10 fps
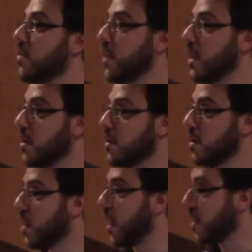the
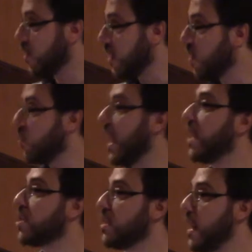
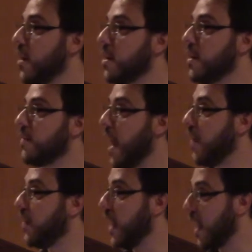creation narrative
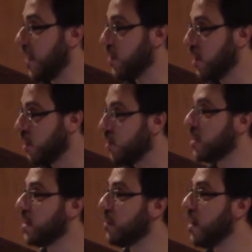and
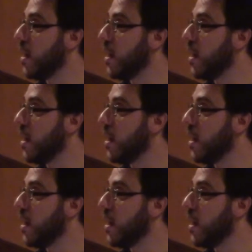the